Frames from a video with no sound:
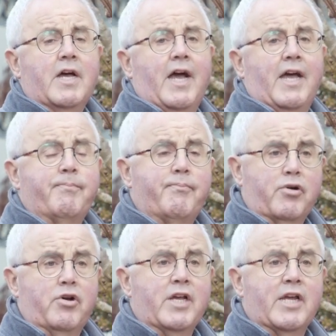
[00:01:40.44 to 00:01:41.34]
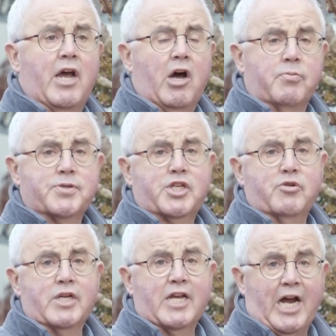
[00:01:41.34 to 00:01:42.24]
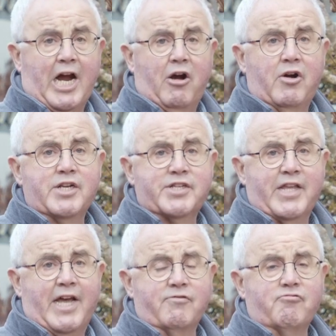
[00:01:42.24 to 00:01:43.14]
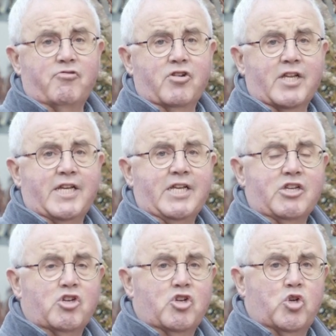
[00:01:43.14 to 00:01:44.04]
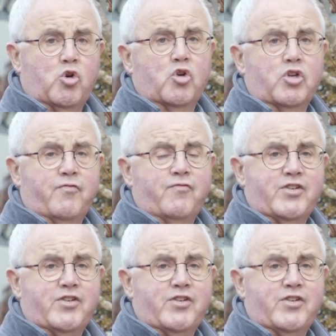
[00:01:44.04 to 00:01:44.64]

And pruning helps to encourage that really good,